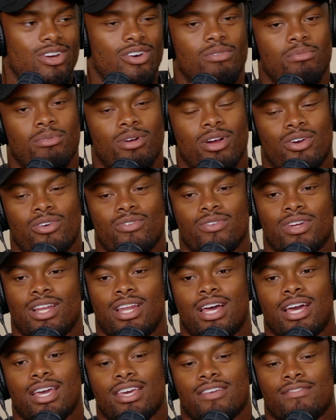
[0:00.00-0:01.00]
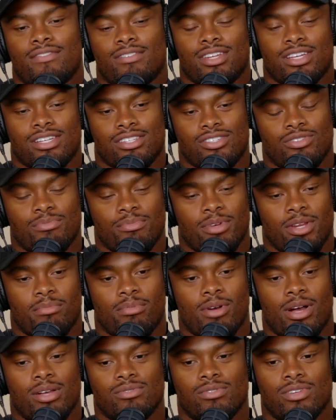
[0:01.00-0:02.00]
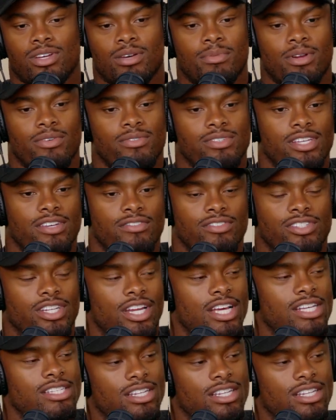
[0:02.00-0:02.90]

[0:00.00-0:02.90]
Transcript: know, bro. I don't really like giving niggas too many props when it comes to receiver shit.